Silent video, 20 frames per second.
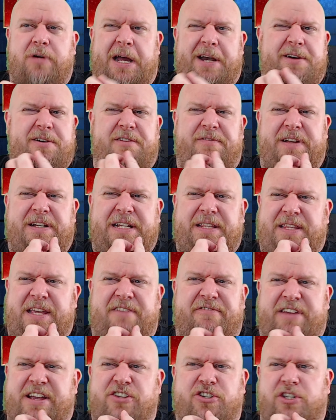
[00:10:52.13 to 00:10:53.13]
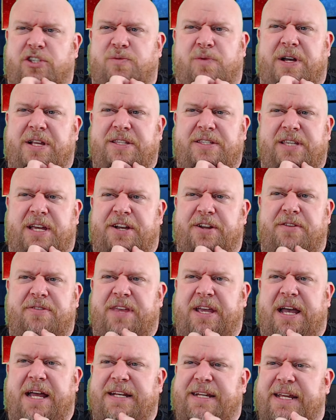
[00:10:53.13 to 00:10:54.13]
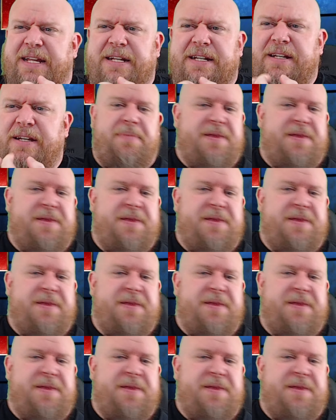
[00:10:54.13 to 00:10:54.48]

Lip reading: I don't know if I did the Avengers ones, I don't think I did.